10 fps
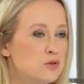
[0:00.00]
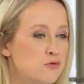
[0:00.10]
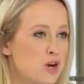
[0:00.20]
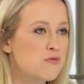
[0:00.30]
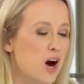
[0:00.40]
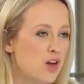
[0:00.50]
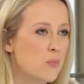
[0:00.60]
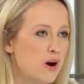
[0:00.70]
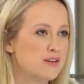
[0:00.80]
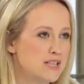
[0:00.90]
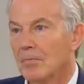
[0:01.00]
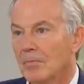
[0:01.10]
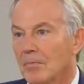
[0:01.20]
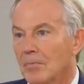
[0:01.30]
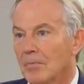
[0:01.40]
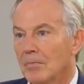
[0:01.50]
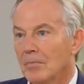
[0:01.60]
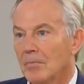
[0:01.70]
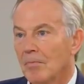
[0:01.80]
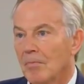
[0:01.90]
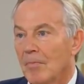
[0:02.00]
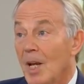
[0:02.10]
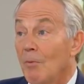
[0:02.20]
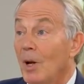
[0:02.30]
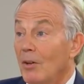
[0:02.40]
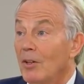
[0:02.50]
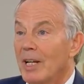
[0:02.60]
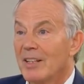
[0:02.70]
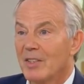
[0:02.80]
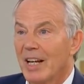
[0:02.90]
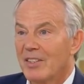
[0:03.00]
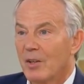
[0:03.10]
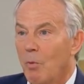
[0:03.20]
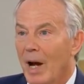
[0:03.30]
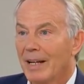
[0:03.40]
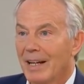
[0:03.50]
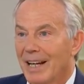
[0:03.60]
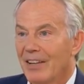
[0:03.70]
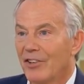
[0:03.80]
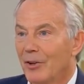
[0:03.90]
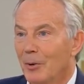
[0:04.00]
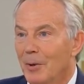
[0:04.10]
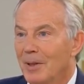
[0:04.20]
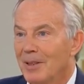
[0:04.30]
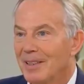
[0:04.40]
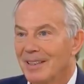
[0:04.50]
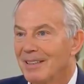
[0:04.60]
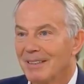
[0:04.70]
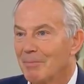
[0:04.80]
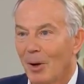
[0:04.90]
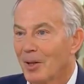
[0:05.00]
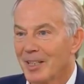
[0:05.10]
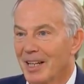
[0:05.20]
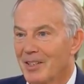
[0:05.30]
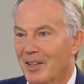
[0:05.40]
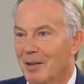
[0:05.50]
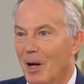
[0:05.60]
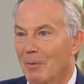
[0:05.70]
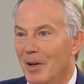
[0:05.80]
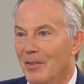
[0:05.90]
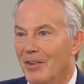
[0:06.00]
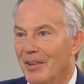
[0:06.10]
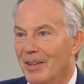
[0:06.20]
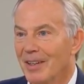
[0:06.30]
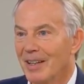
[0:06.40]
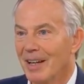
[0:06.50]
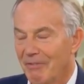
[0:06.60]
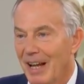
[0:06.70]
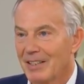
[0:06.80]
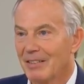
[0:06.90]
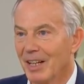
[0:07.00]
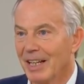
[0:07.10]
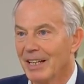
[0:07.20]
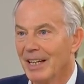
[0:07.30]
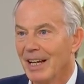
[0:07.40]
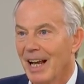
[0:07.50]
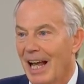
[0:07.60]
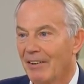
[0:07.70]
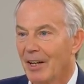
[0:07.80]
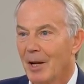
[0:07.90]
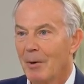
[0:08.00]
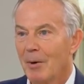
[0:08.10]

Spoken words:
to vote for other parties other than Labour, isn't it? Well, look, it's a one-issue politics at the moment, effectively. And